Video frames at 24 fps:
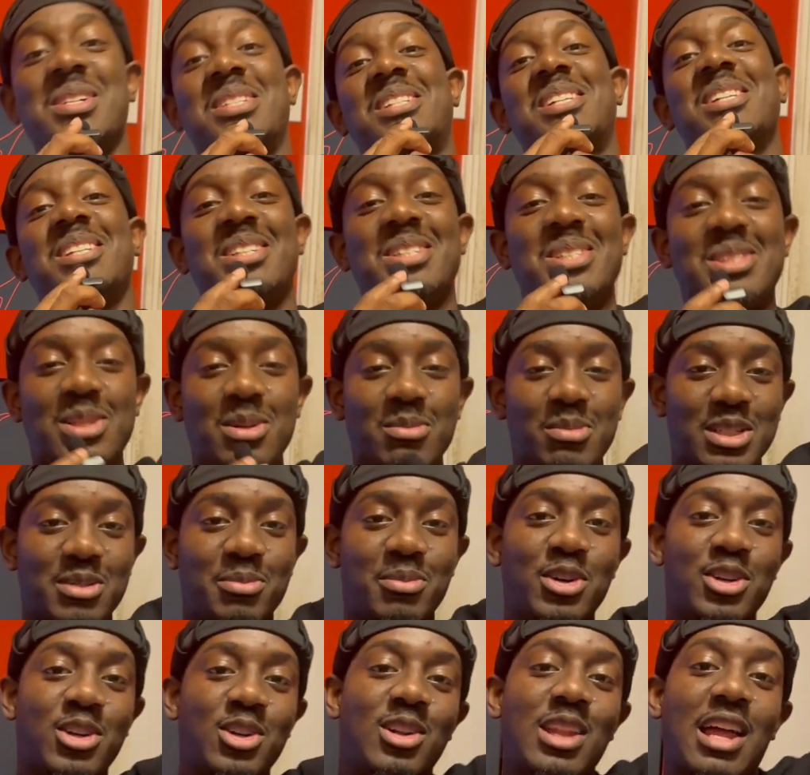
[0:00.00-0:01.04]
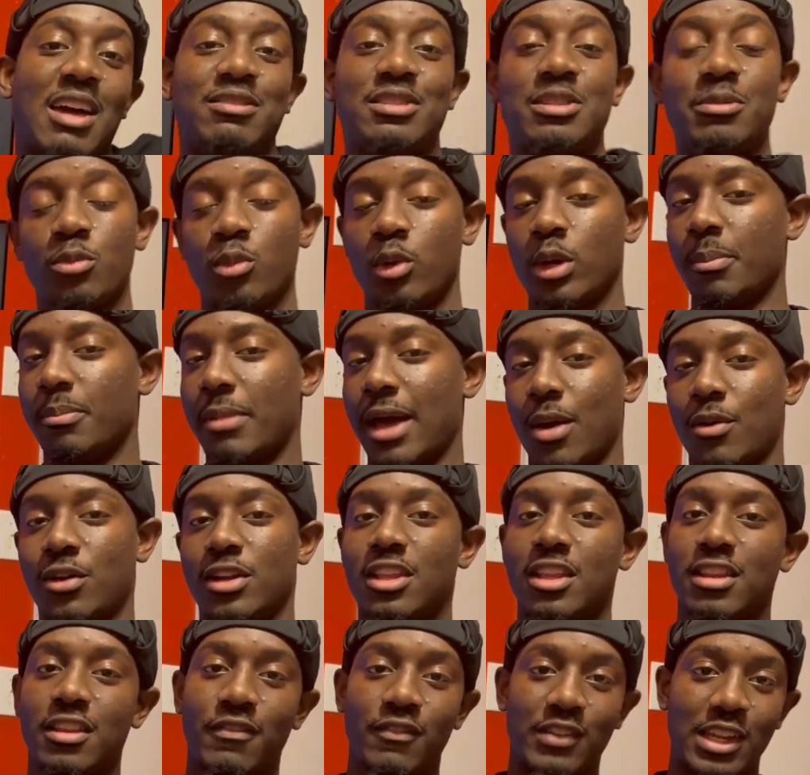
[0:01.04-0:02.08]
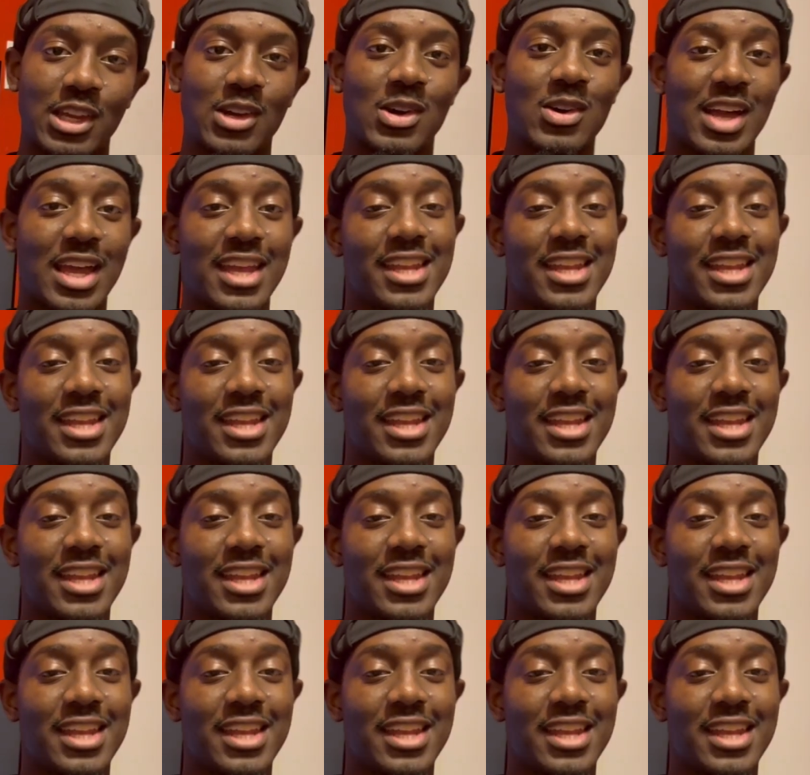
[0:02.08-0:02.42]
What's good, YouTube? It's Boy No Life, and we back with another video.